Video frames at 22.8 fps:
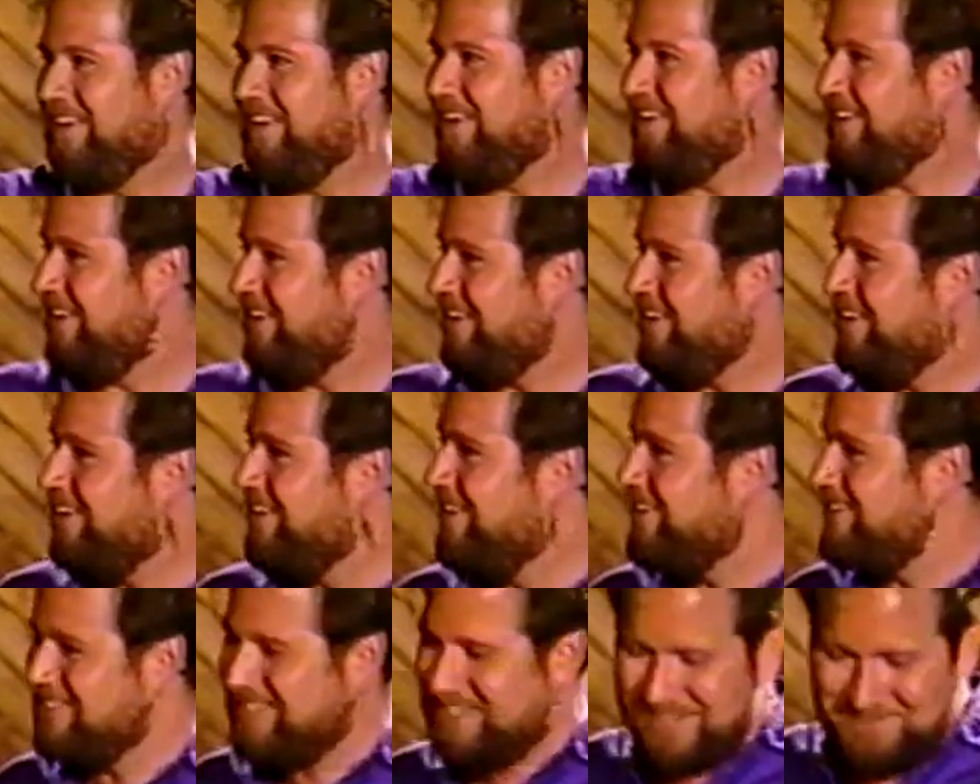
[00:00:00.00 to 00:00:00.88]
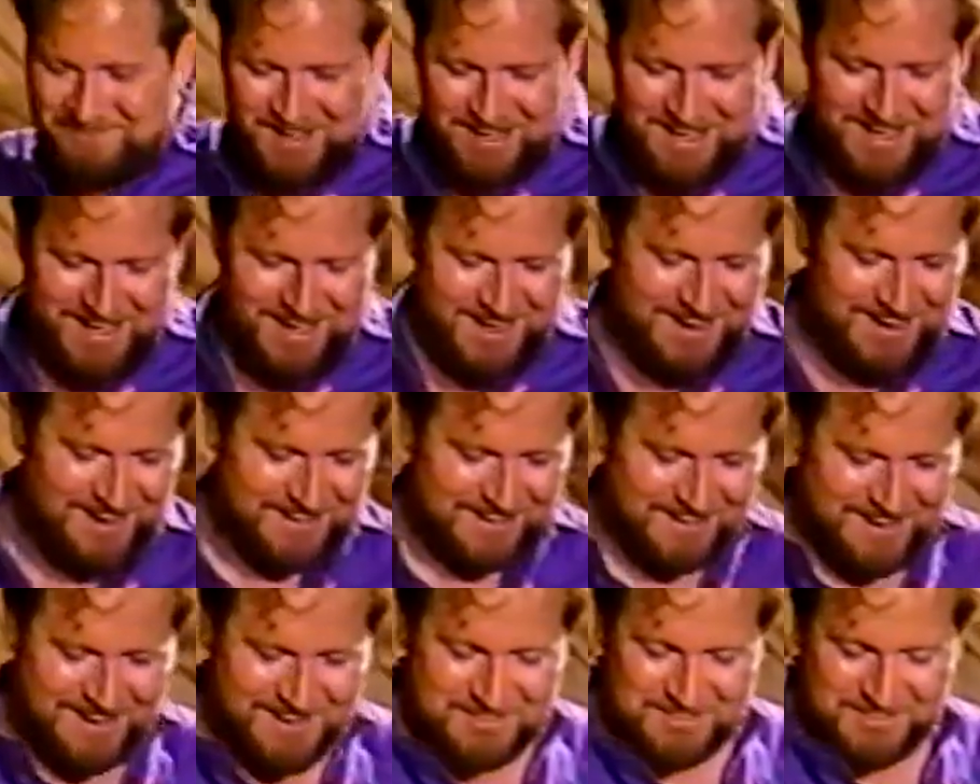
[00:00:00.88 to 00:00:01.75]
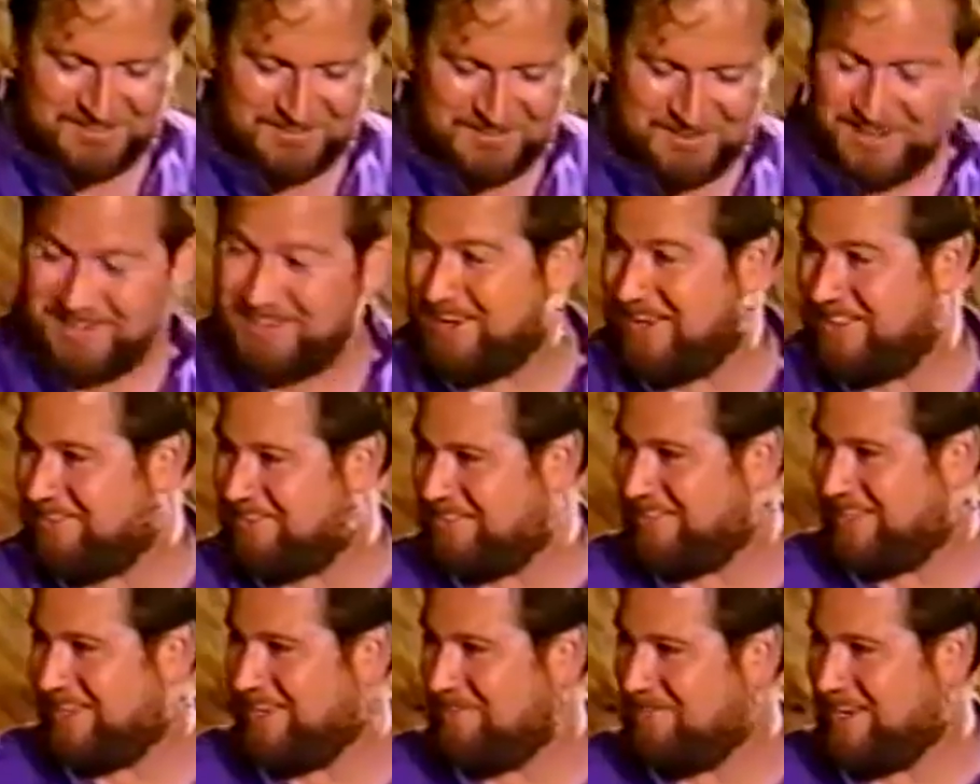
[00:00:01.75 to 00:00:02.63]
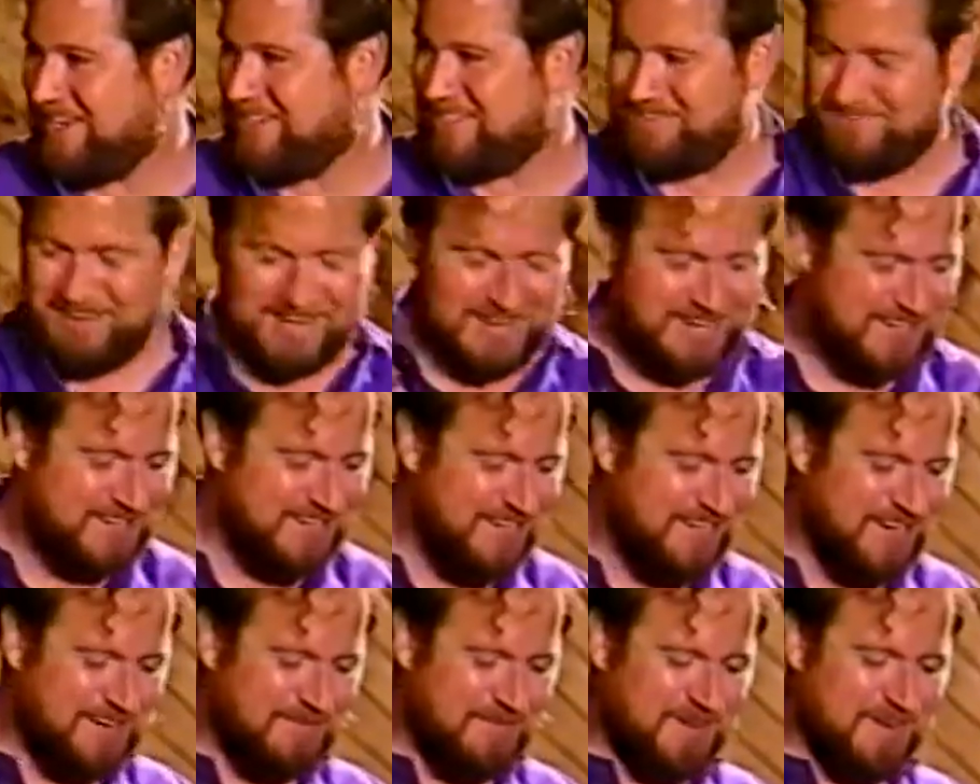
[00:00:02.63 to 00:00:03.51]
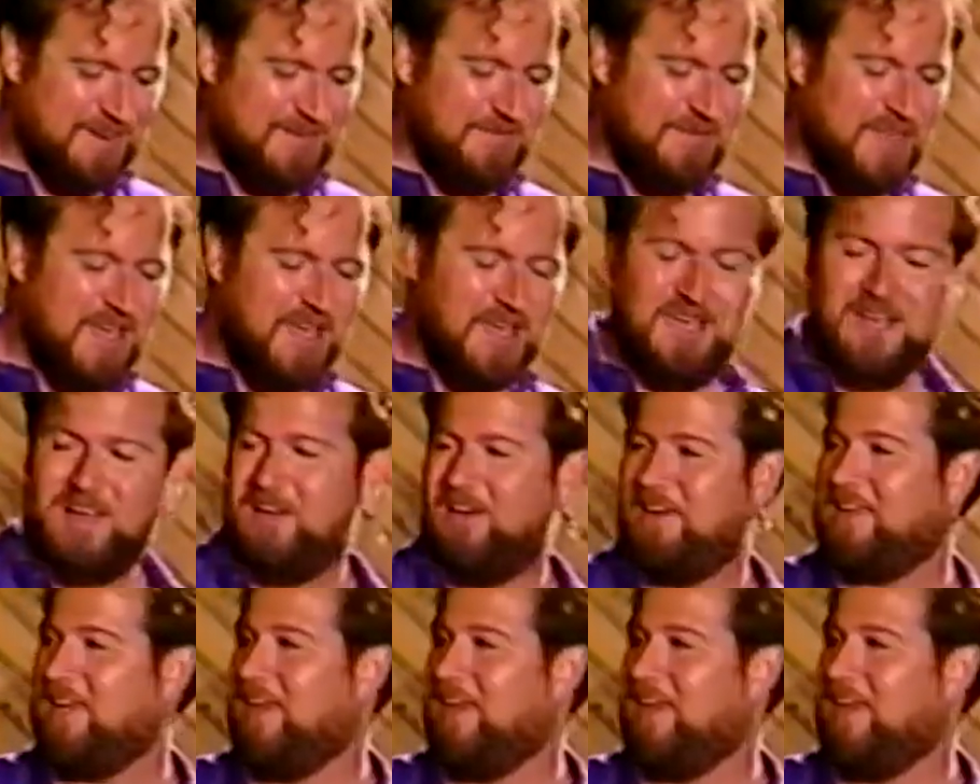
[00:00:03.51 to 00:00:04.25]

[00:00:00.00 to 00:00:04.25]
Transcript: it. girls, come on. Cosmo, you're right. You had the same right idea. But,